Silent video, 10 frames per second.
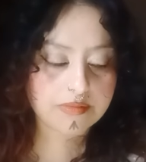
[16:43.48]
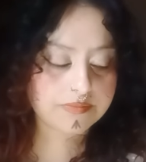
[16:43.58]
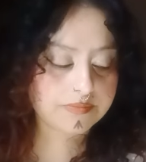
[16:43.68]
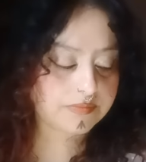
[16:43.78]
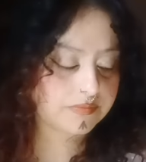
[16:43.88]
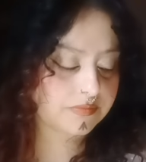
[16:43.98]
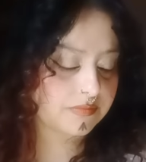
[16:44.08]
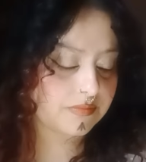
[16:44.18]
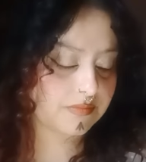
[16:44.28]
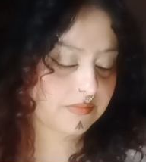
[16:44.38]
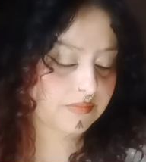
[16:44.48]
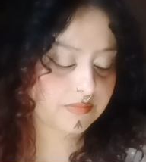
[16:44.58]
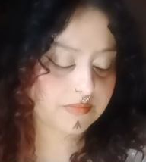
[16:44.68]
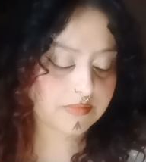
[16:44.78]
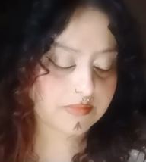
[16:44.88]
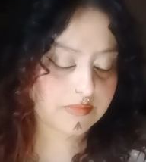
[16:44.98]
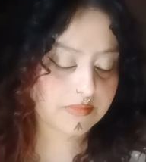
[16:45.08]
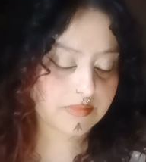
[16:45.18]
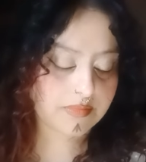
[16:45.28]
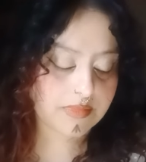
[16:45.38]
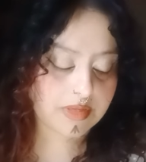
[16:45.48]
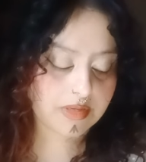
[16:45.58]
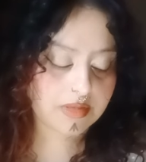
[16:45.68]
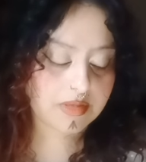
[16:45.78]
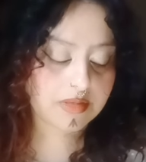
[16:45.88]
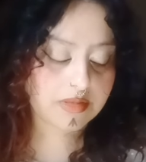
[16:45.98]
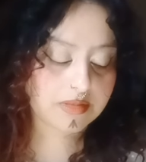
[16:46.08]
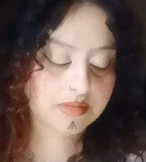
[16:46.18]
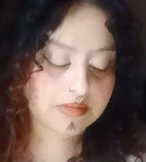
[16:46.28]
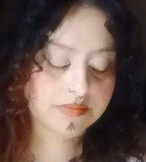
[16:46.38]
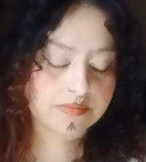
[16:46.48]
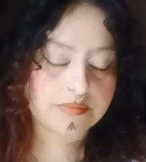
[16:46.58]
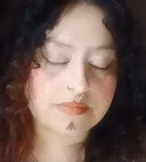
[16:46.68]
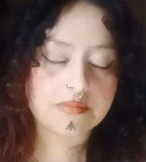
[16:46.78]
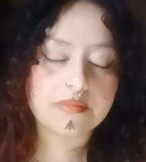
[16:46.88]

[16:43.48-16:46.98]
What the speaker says: Nobody speaks.